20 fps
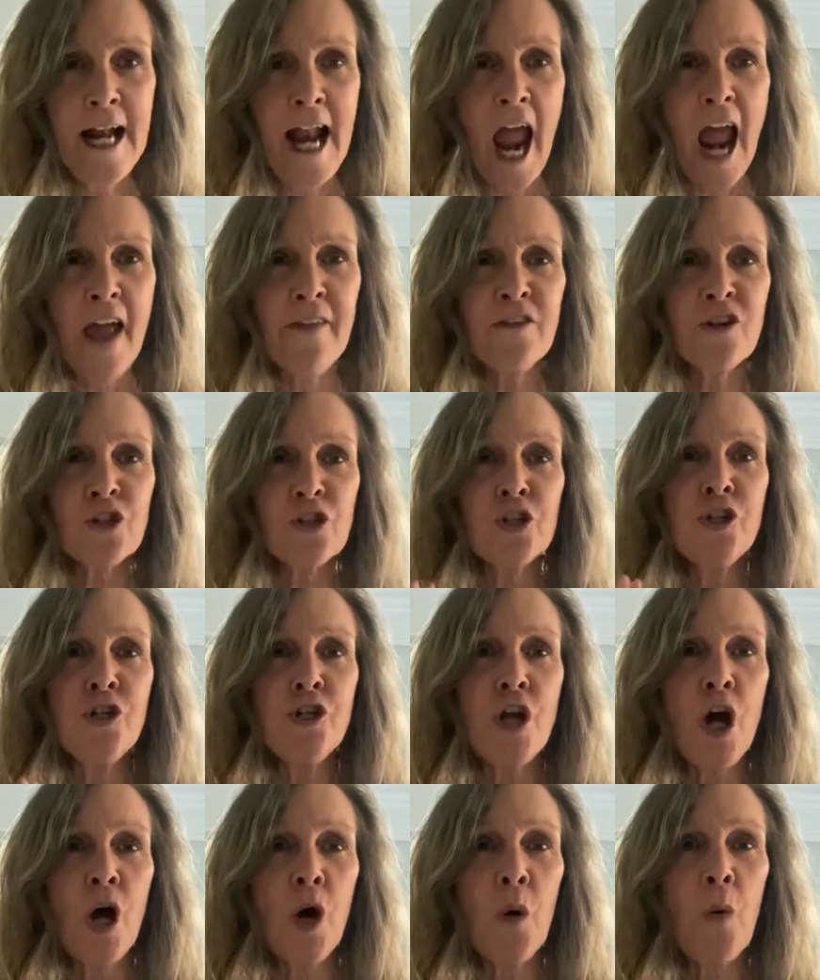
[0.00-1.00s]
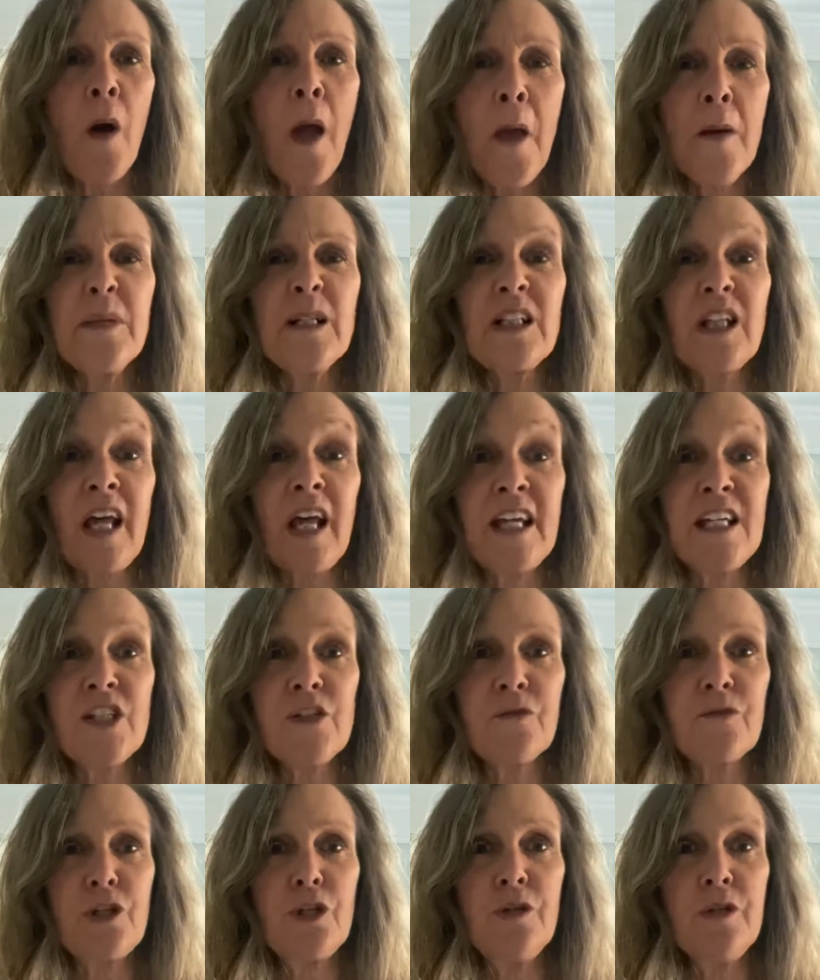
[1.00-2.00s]
And there's no place
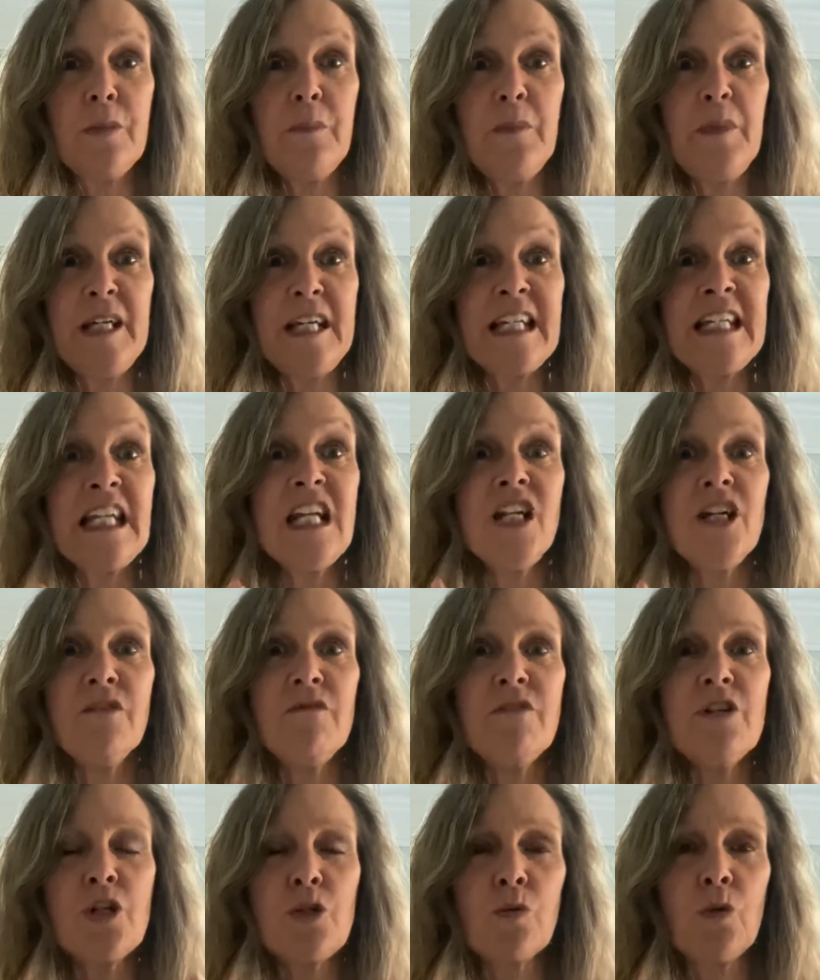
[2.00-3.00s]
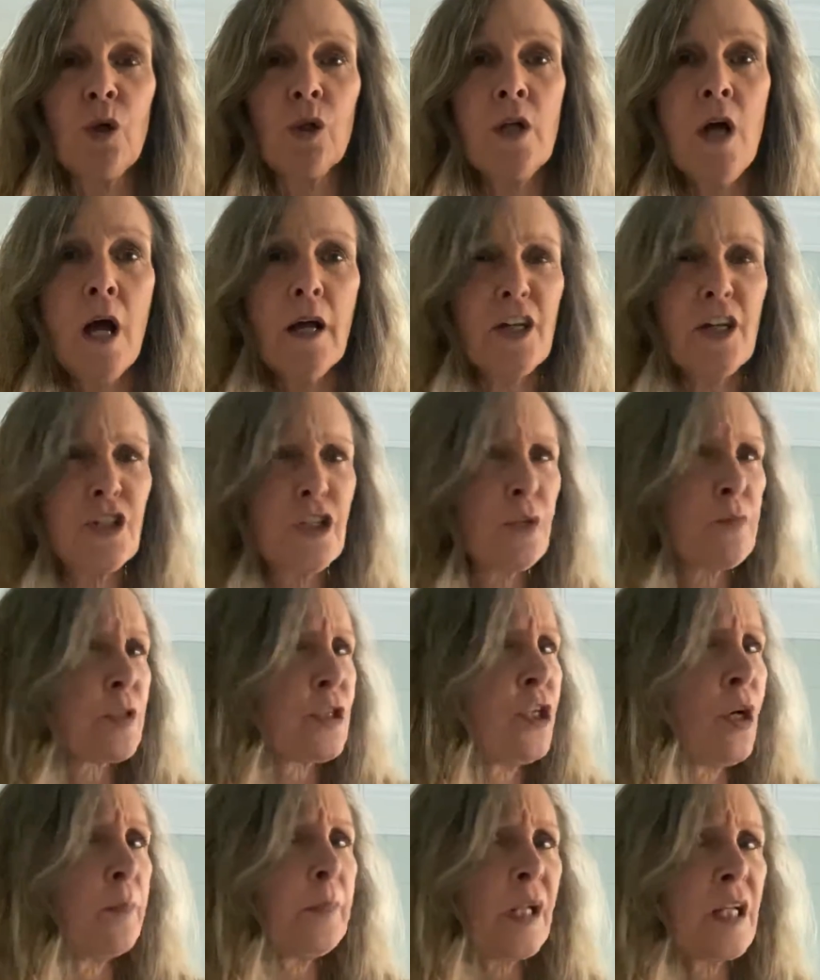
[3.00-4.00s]
for you to be an individual because there was
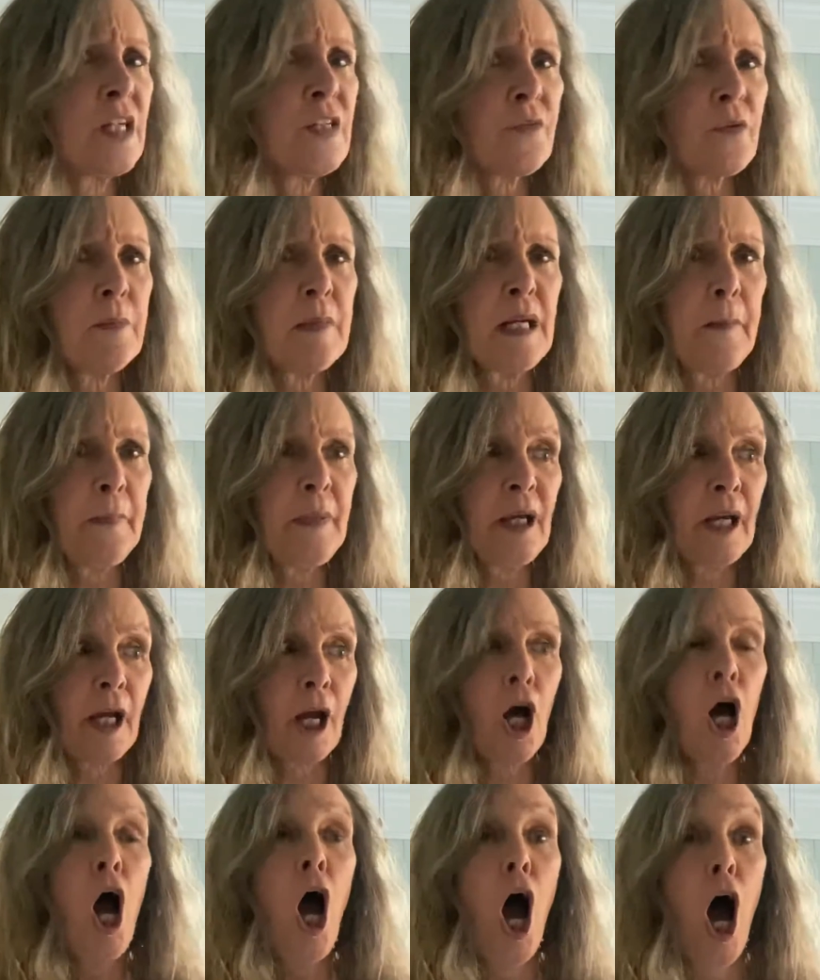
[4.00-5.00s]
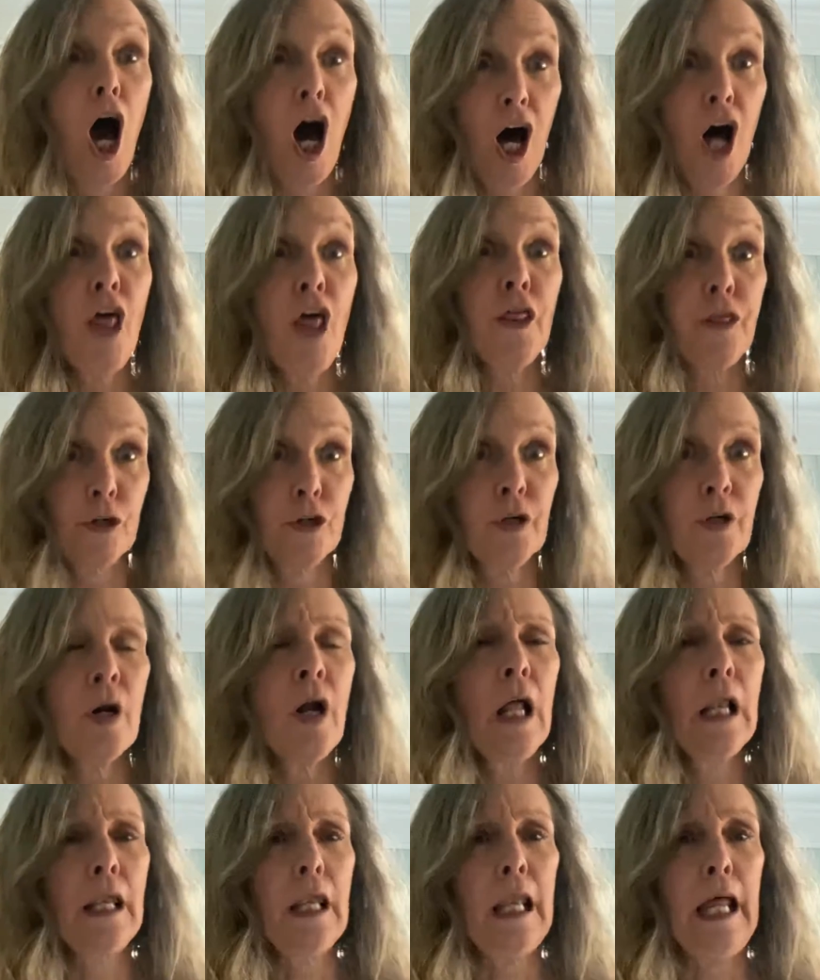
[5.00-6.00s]
no place for me to pick other,
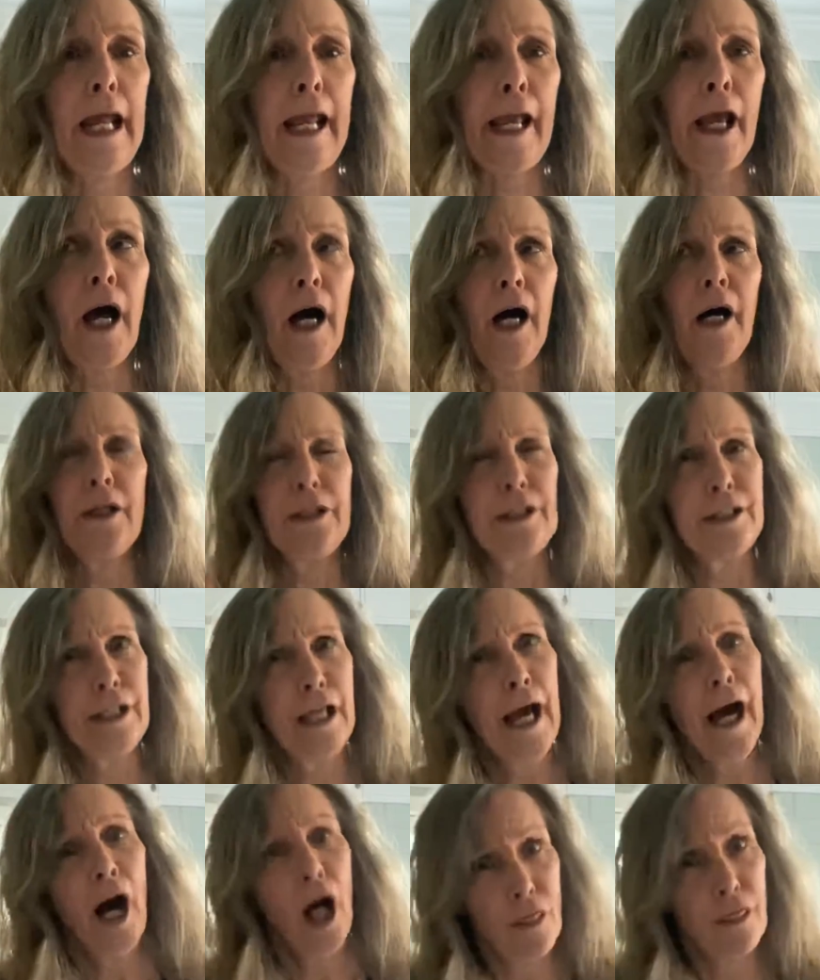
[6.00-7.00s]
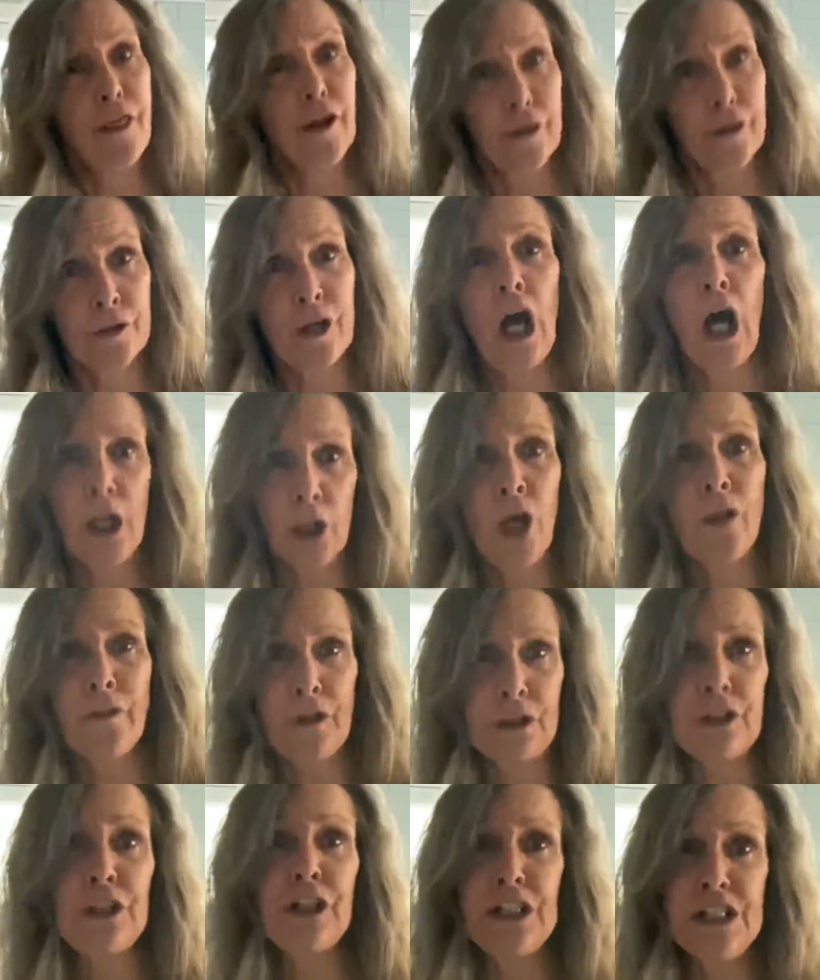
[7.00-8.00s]
they're not on the
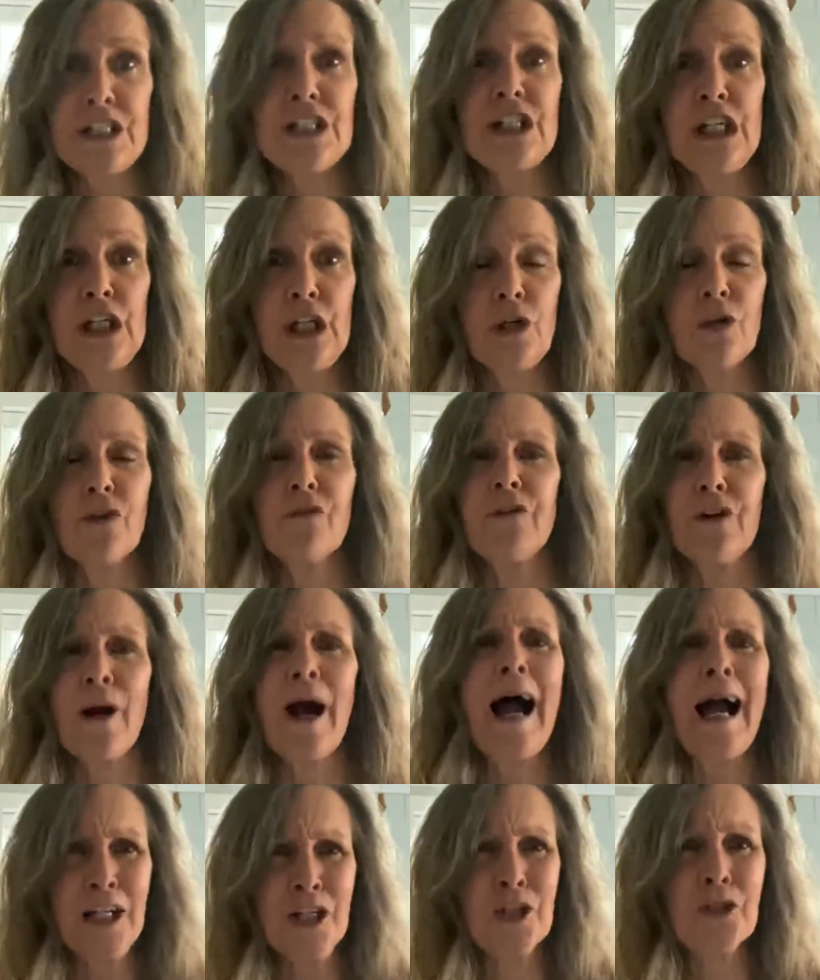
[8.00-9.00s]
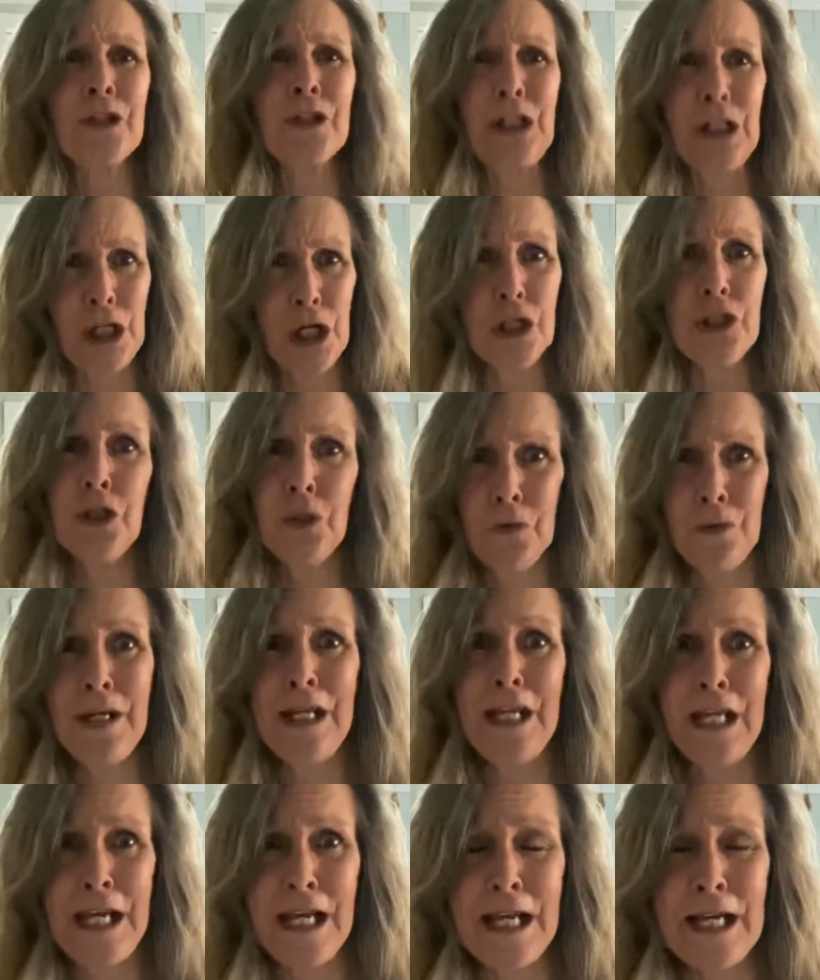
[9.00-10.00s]
list here. They're actually
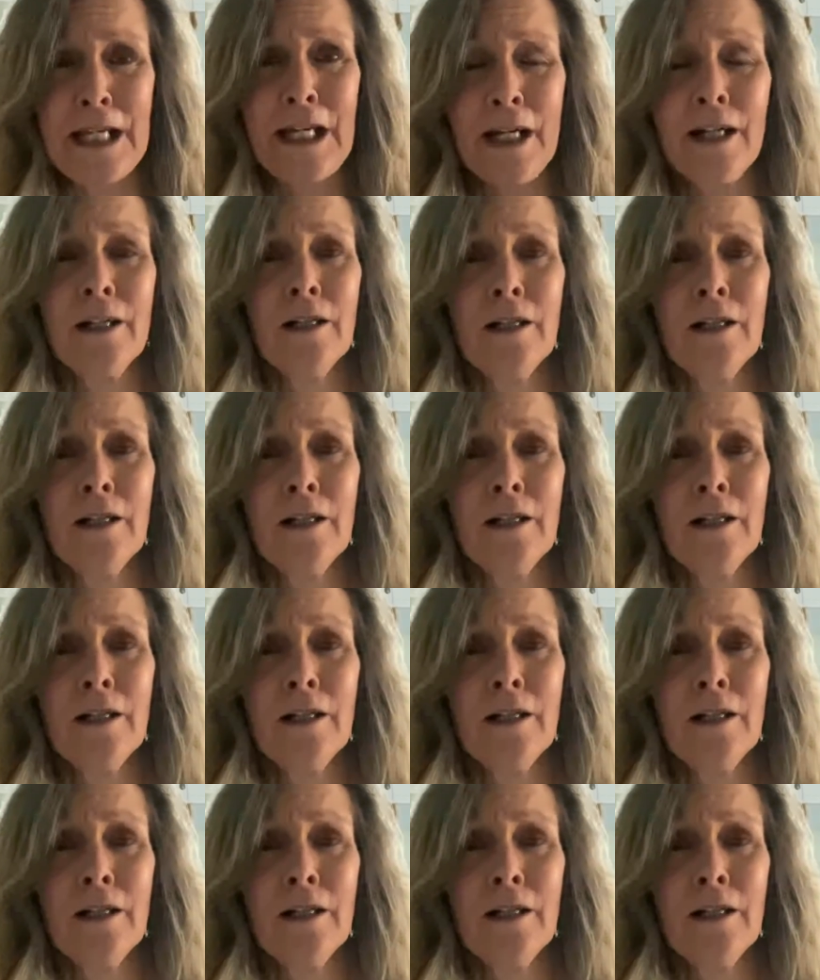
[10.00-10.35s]
unique